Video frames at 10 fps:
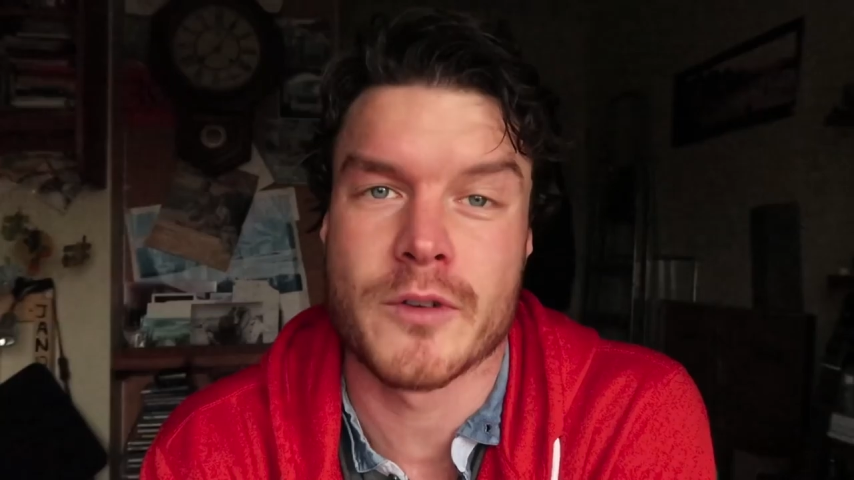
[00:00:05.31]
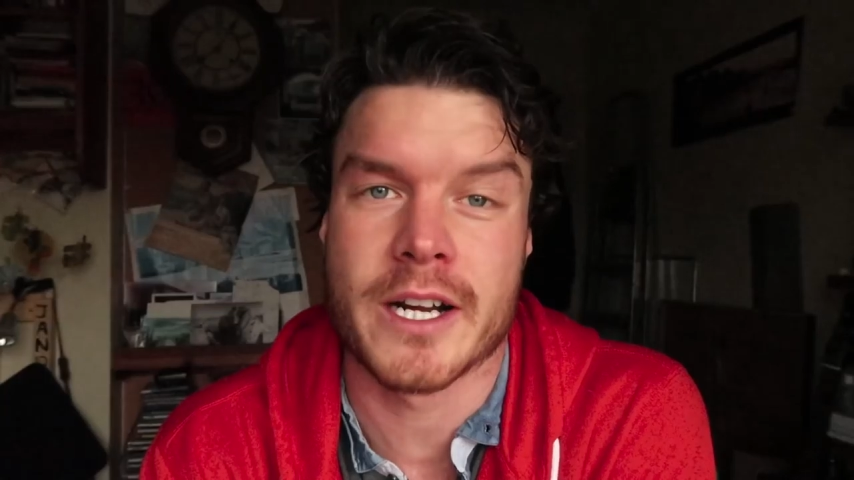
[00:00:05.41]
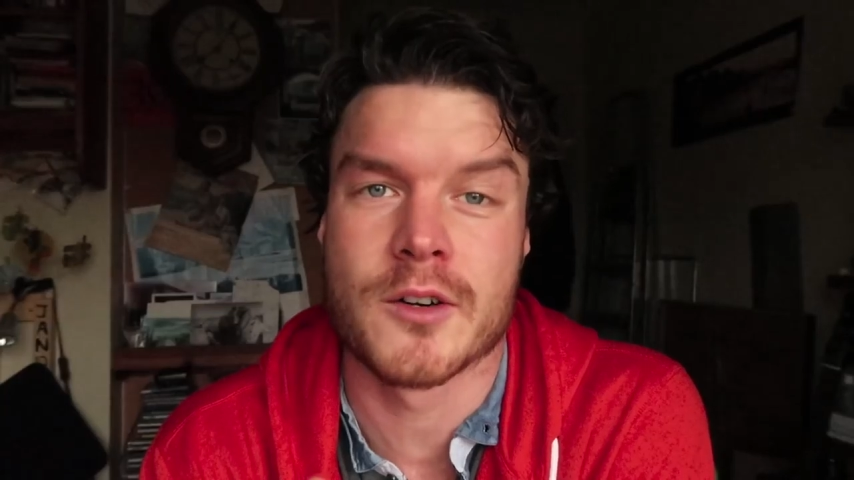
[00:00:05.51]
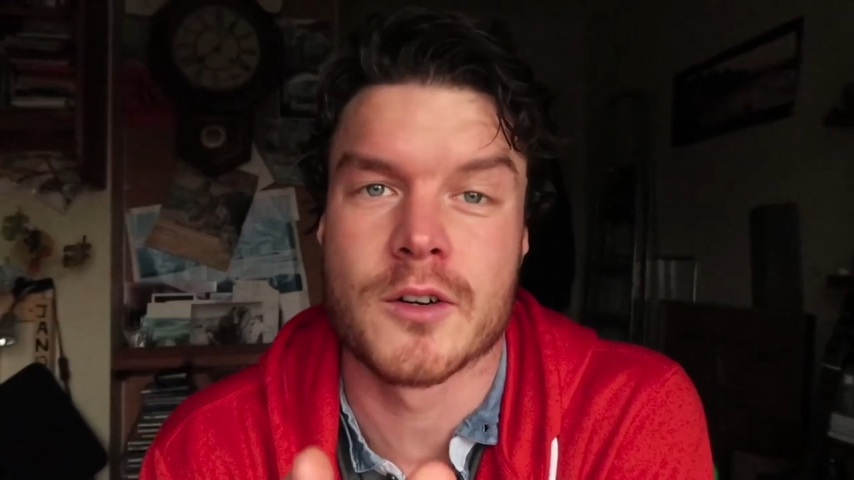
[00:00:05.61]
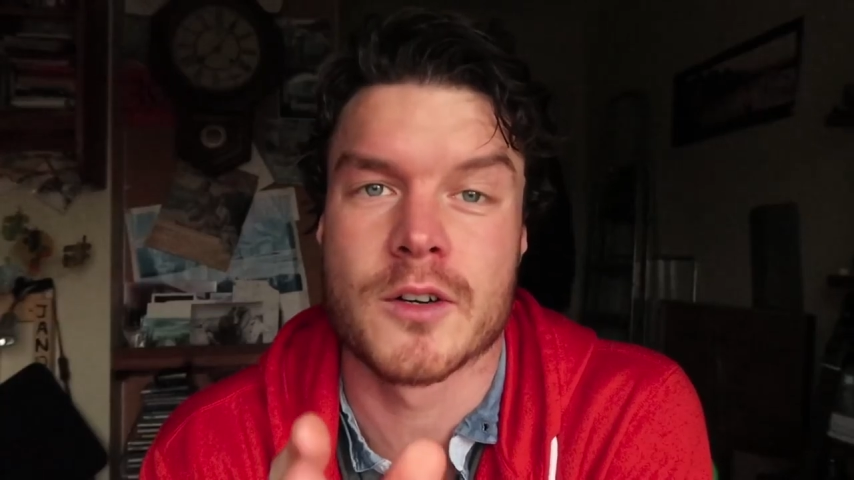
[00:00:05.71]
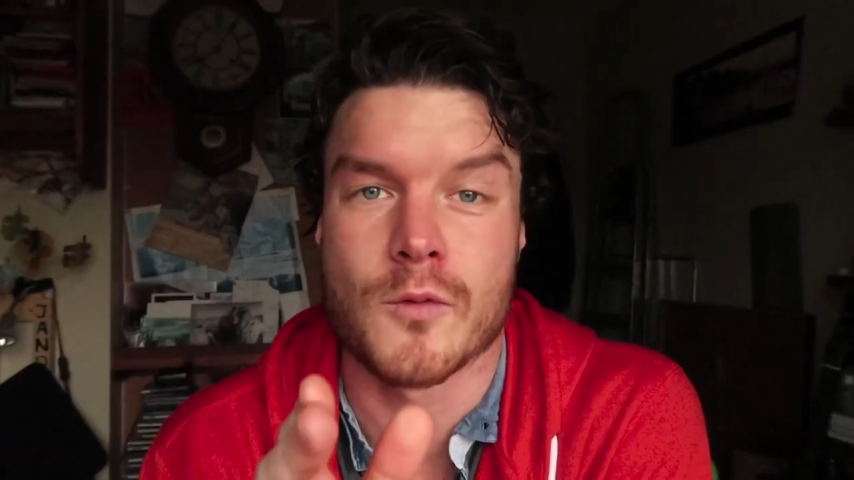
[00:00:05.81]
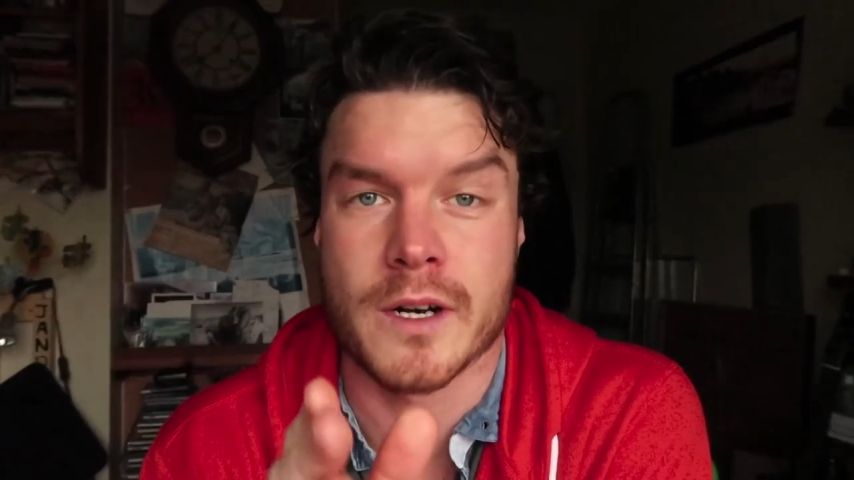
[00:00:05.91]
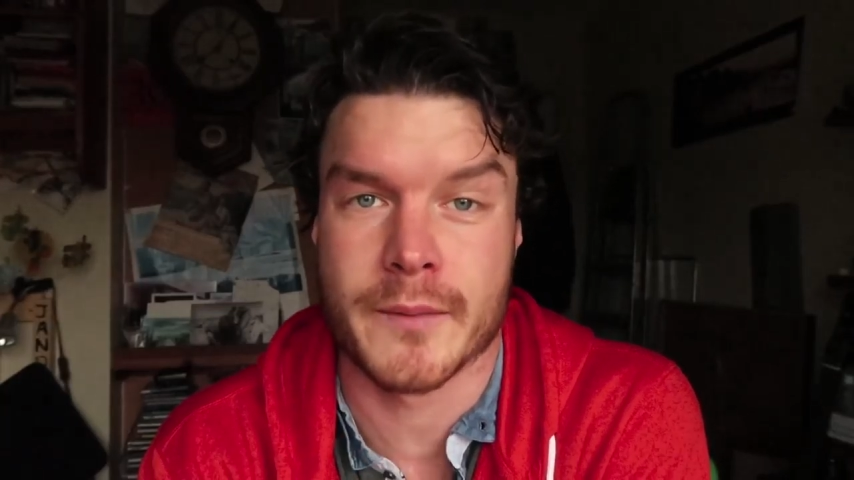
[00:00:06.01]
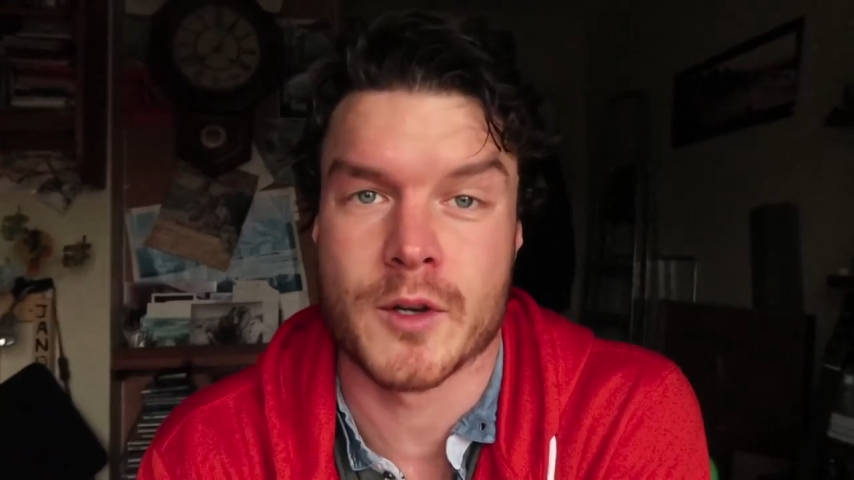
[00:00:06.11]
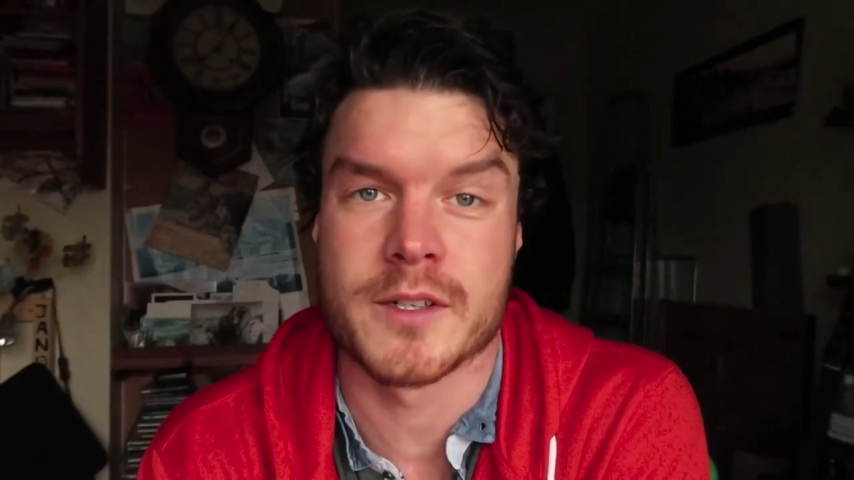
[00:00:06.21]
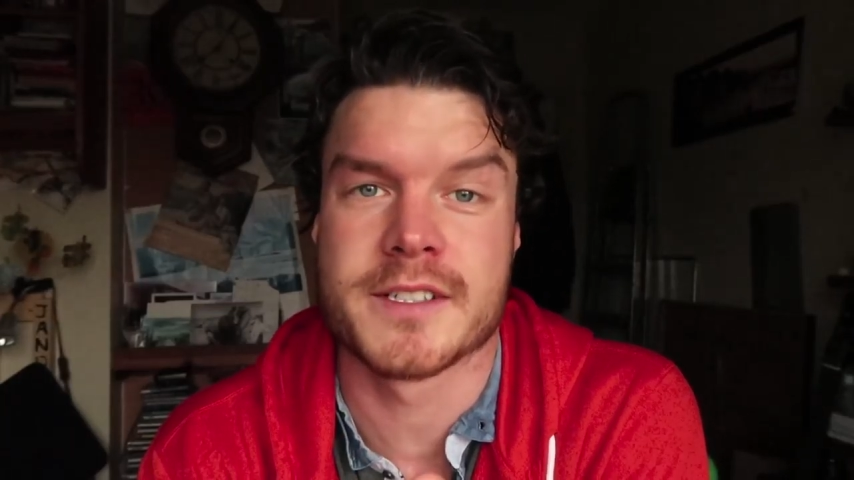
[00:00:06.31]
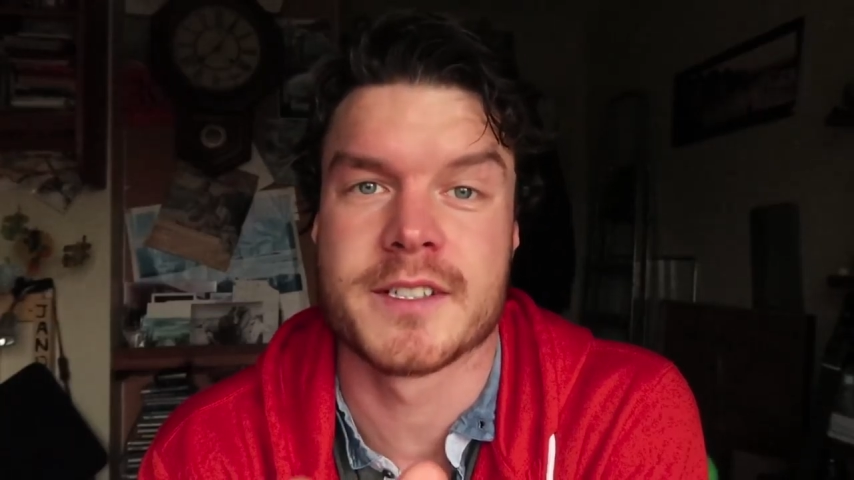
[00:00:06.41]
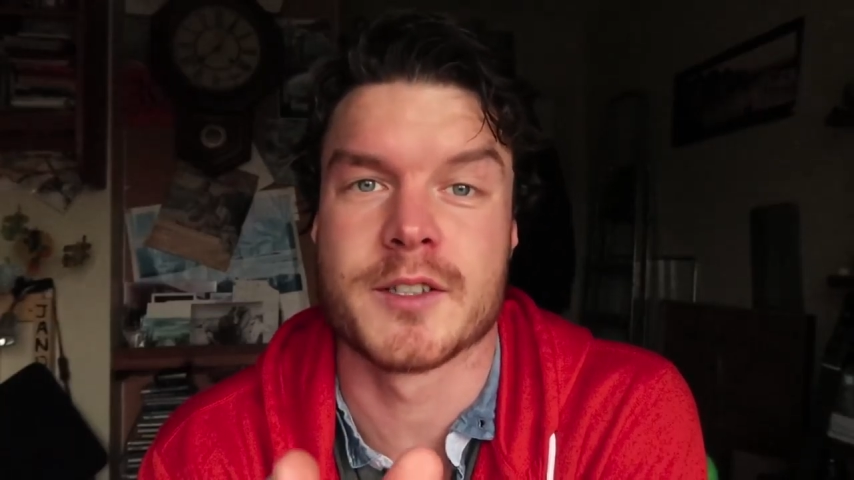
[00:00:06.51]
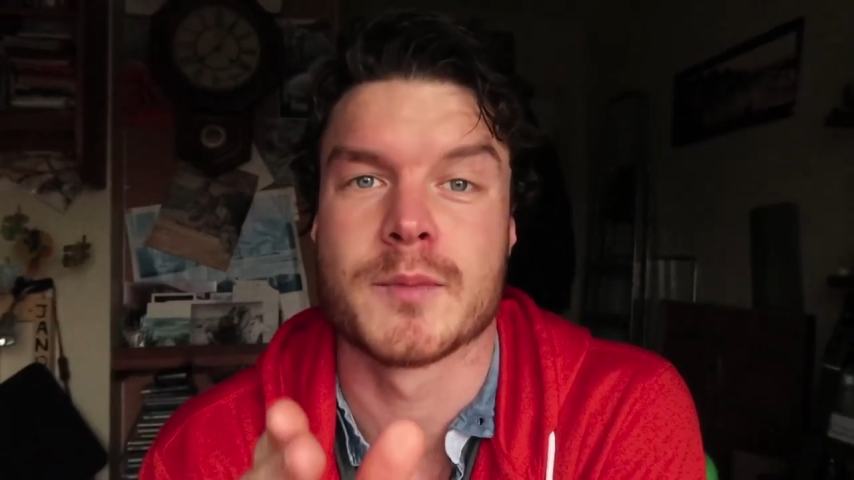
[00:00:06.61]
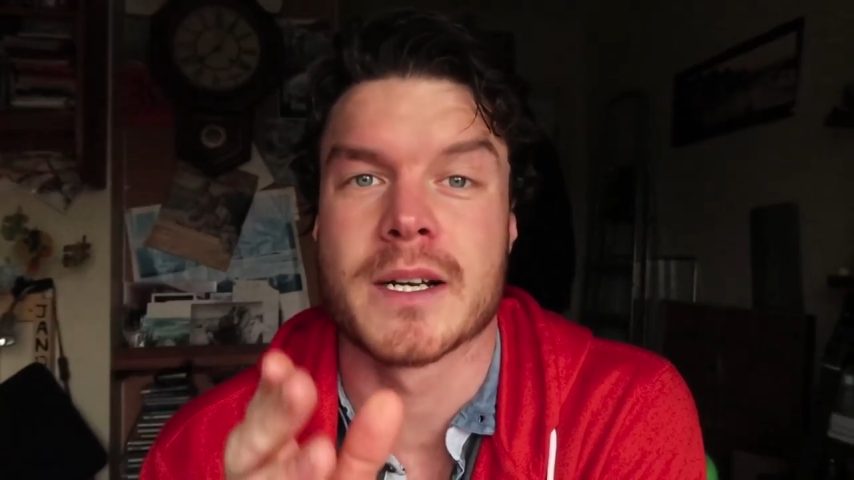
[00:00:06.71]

record what I'm going to do,